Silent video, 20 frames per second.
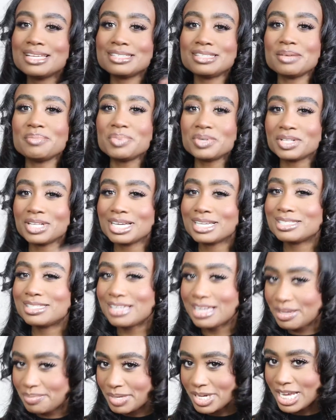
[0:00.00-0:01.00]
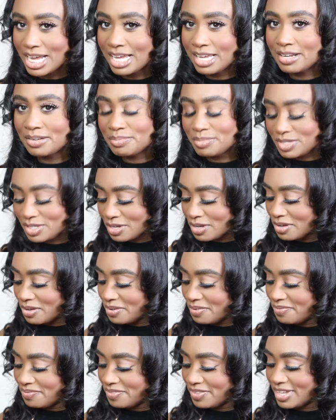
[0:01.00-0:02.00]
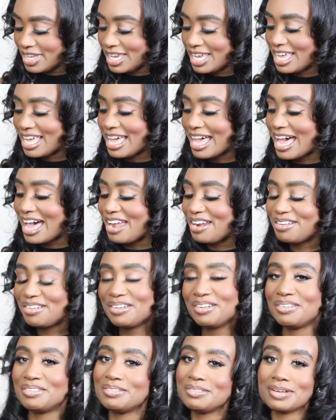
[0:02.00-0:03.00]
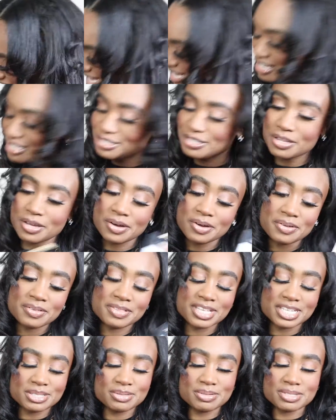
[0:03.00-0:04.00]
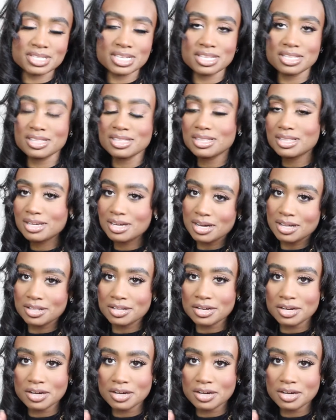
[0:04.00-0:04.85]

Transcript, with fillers: simple, like statement items though. I don't know. So this was in the color